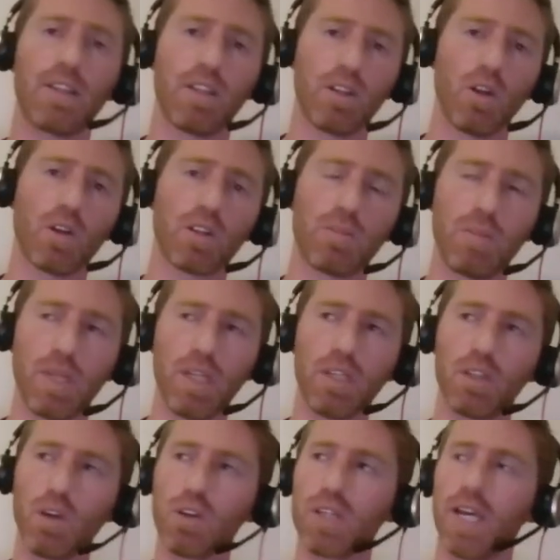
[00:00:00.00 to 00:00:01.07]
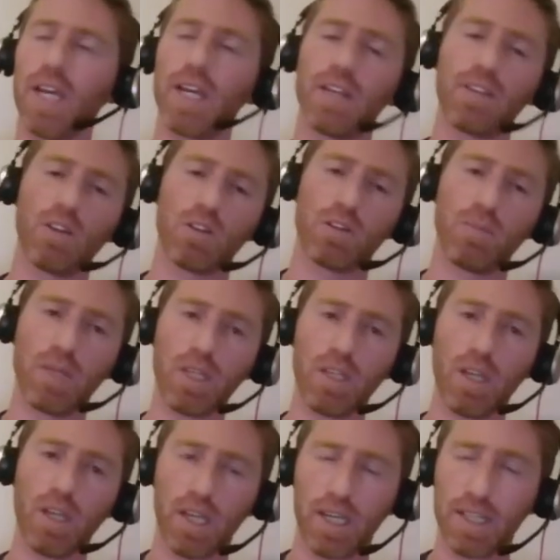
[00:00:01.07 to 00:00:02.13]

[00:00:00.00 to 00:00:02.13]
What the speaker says: not B, not A and not B,